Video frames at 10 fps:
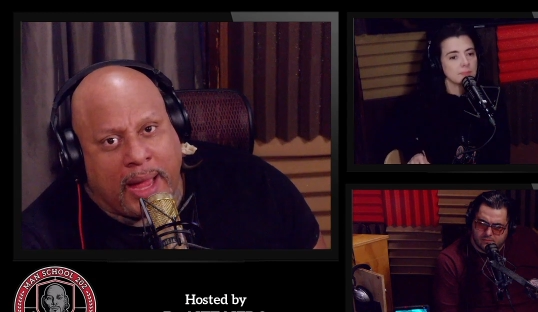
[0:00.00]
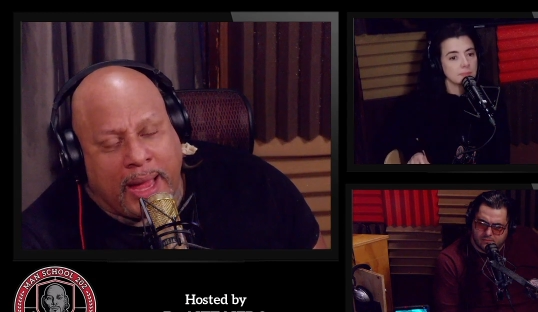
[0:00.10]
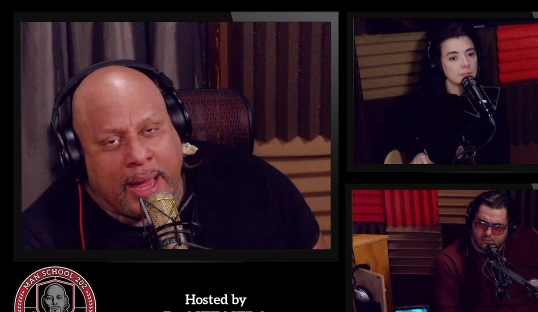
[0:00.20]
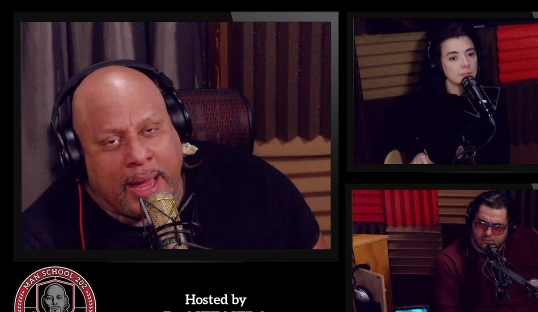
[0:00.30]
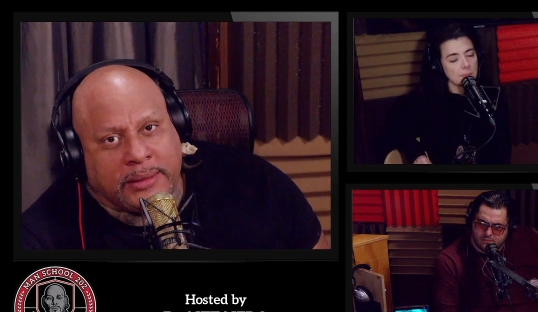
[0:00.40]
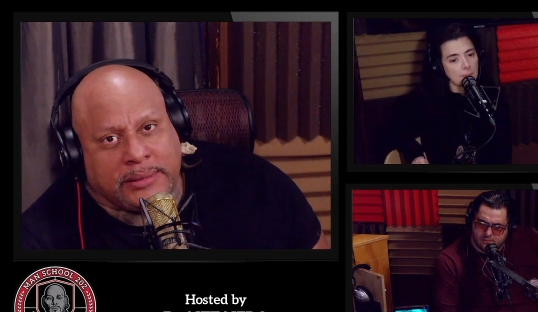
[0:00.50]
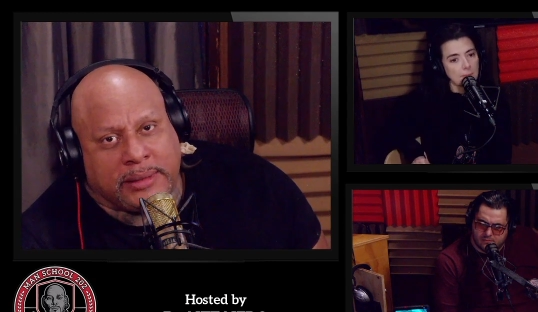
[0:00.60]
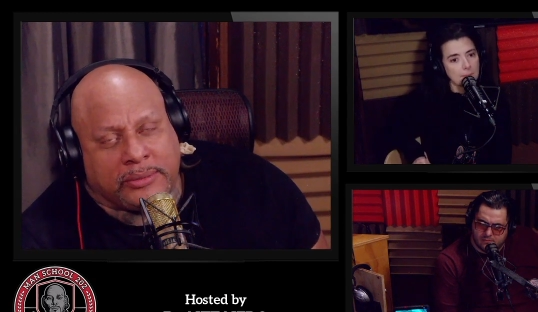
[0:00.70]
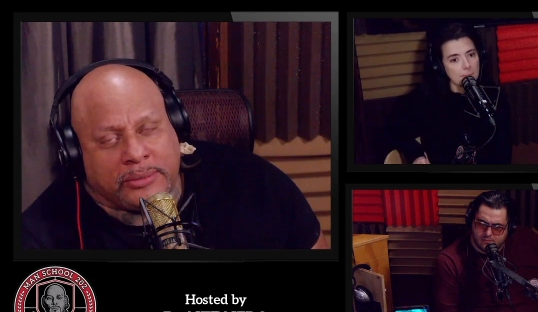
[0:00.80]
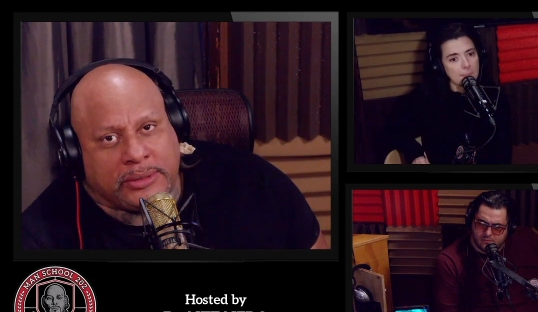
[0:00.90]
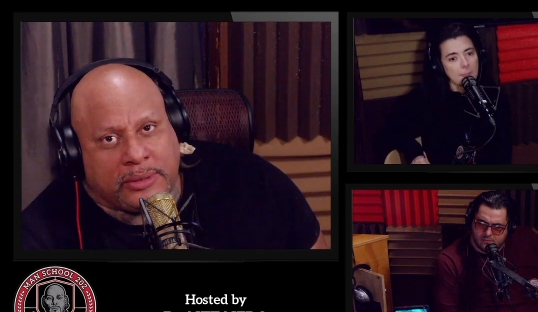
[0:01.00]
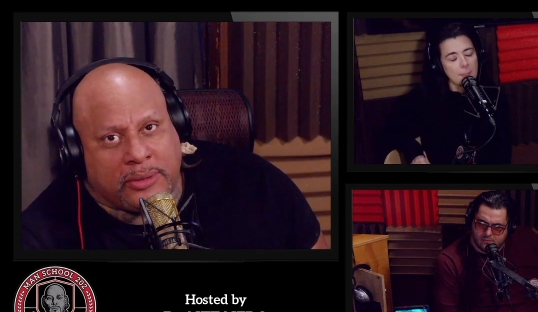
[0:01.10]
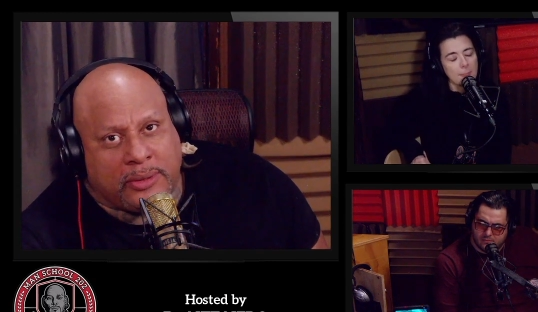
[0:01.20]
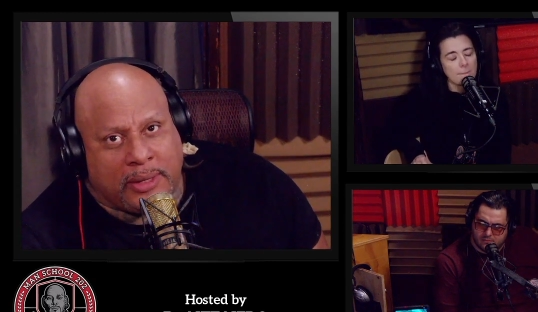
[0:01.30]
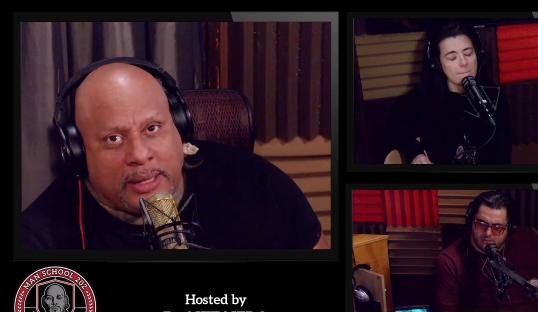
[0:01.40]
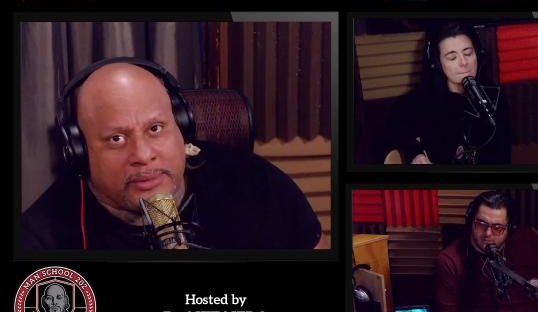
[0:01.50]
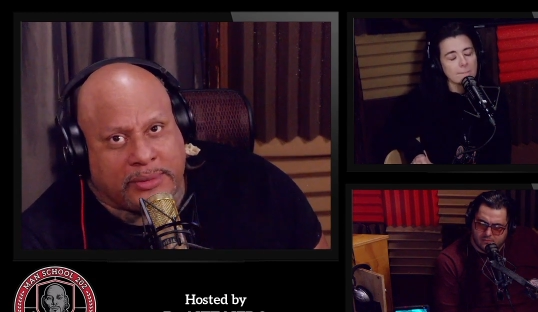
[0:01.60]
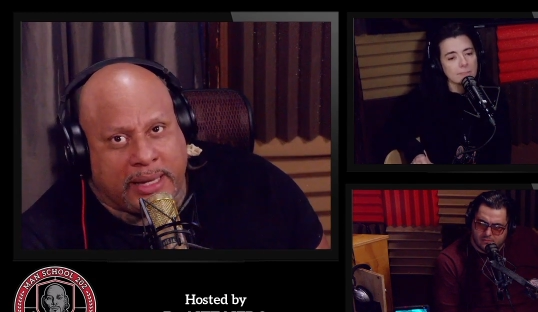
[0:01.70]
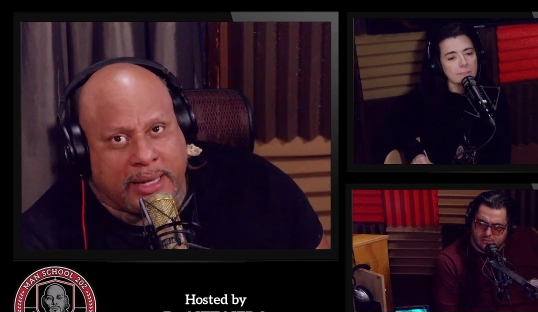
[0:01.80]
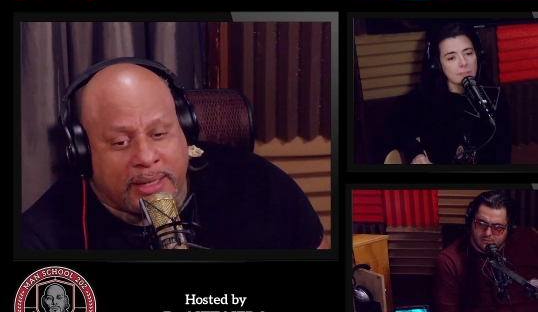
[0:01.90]
Speaker 1: I there was a girl I was
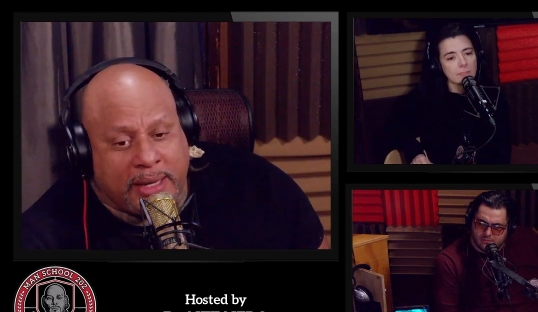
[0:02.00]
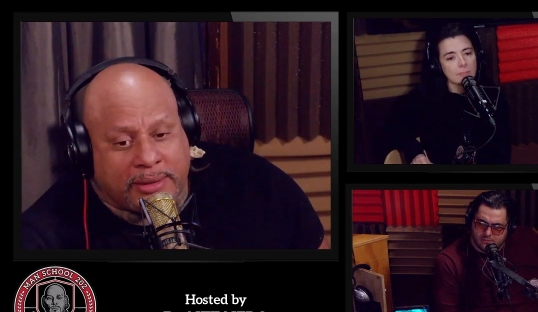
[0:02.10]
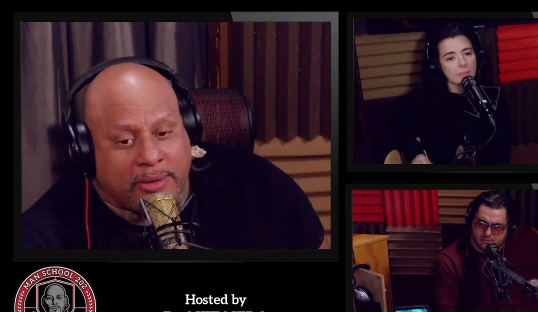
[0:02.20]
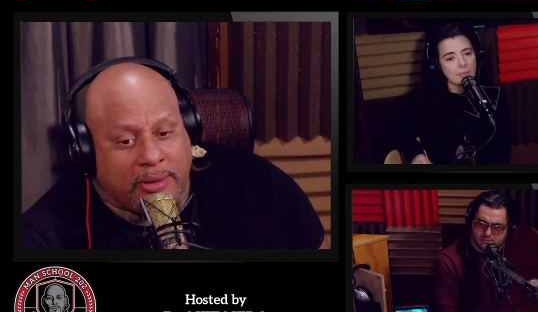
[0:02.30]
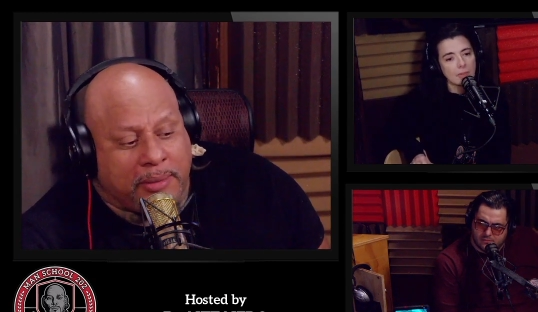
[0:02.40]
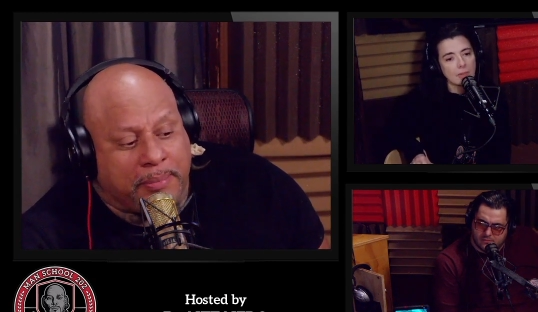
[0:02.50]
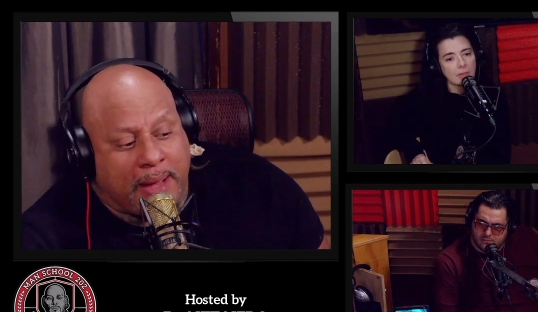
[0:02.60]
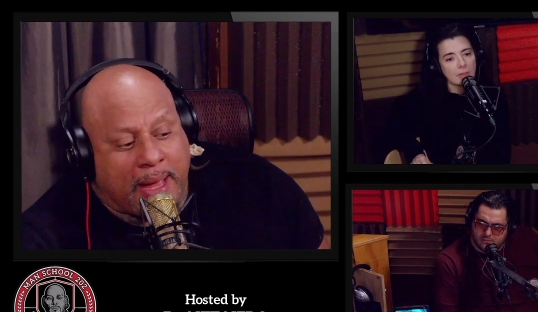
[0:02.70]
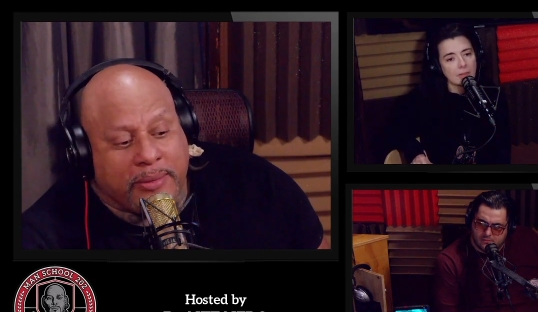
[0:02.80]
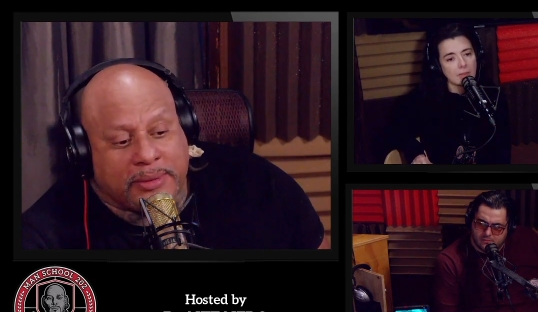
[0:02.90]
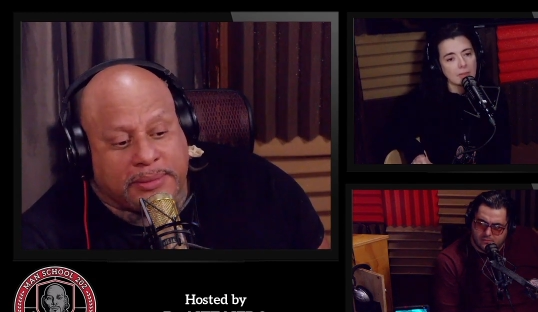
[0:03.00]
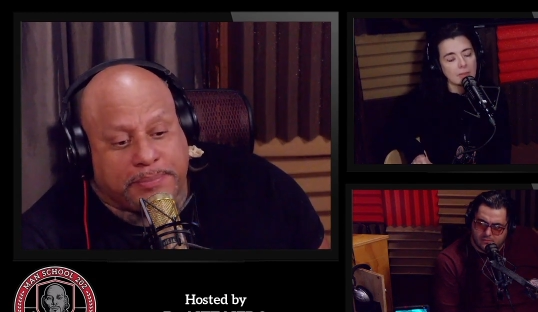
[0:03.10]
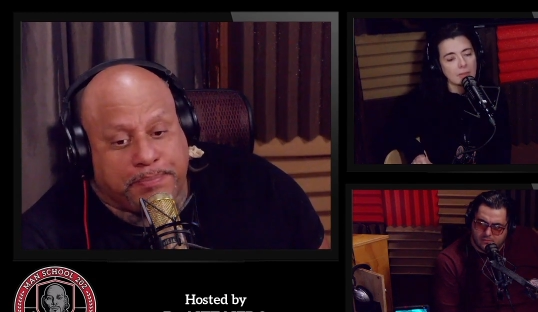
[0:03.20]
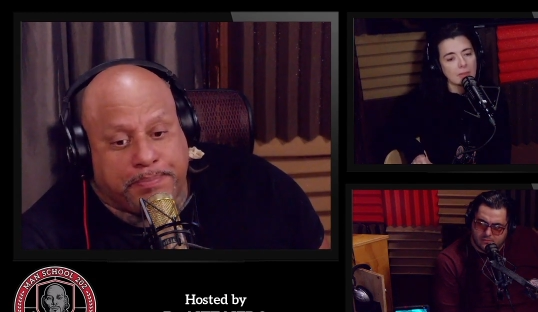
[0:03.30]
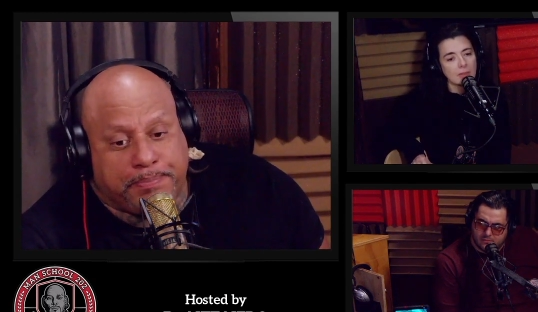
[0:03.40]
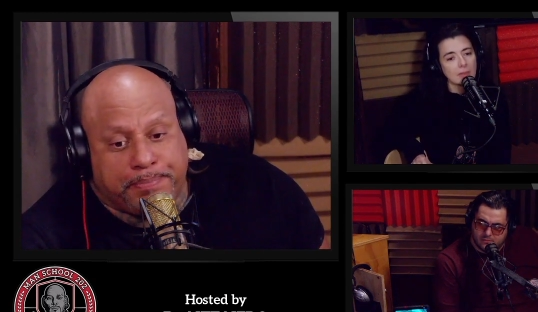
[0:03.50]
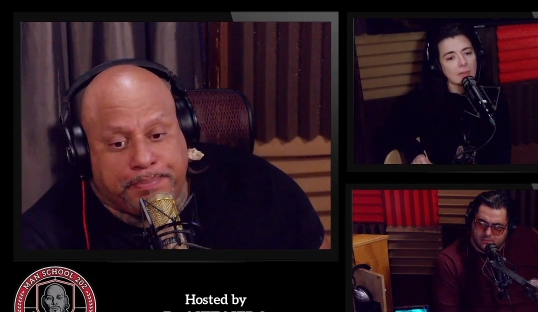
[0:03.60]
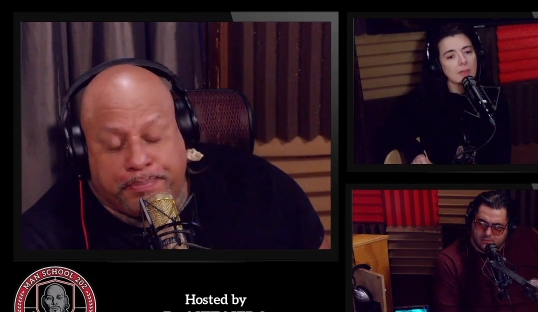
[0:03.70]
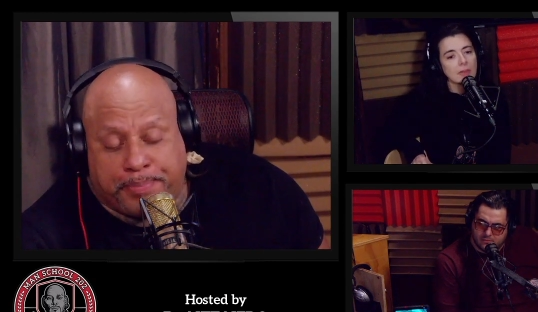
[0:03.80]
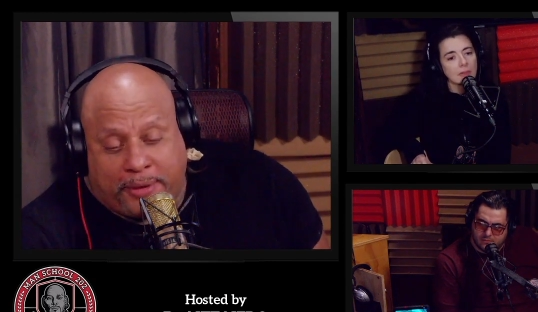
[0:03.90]
dating and I thought her body was
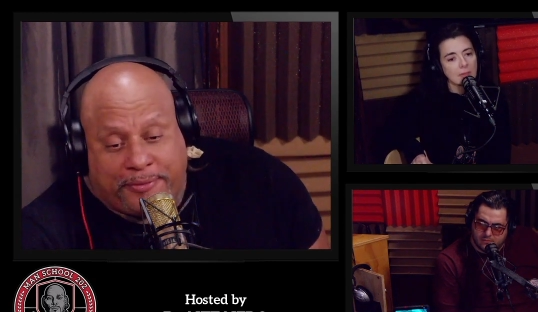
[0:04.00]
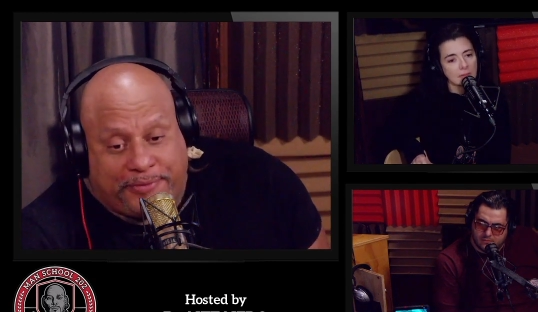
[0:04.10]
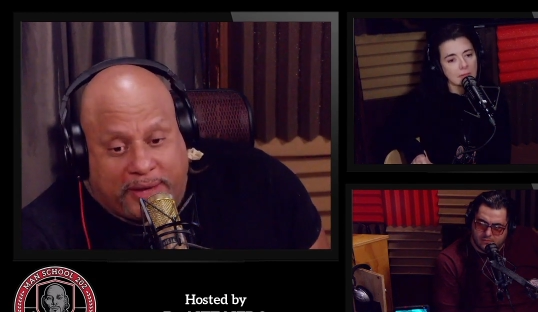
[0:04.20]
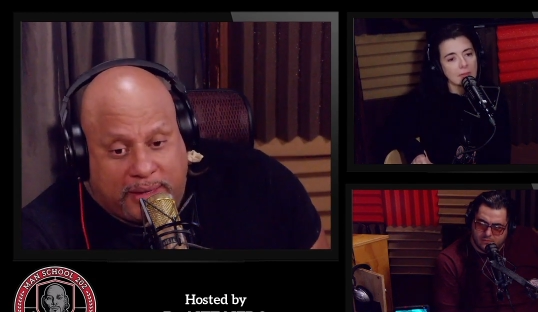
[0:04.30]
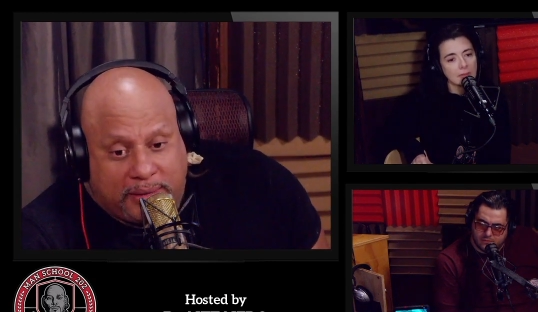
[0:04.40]
perfect.